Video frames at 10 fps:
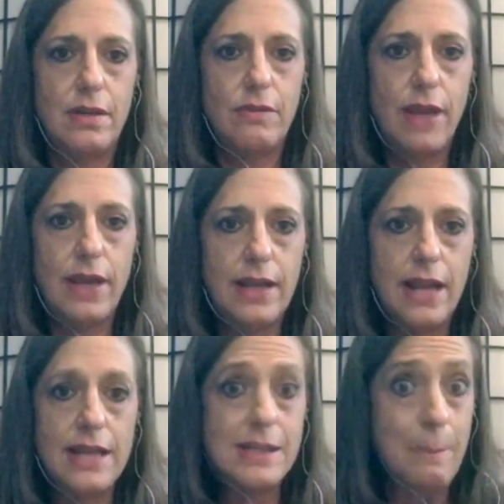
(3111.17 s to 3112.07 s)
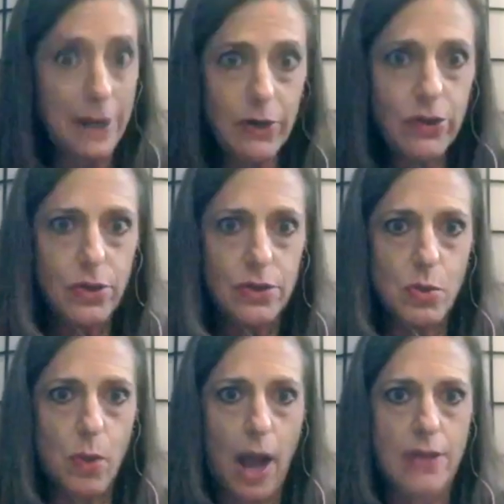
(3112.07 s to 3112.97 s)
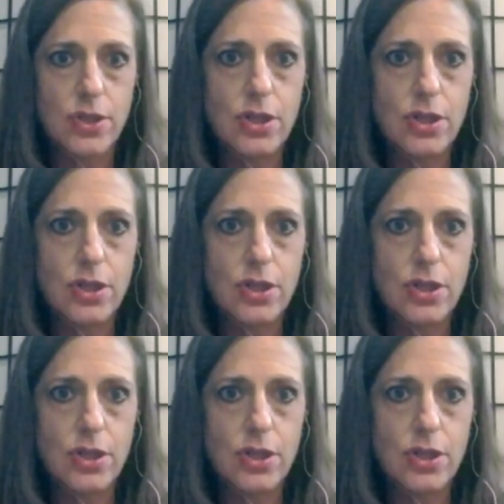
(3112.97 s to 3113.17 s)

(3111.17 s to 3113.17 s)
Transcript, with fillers: Right? And it's a yes. miracle to watch.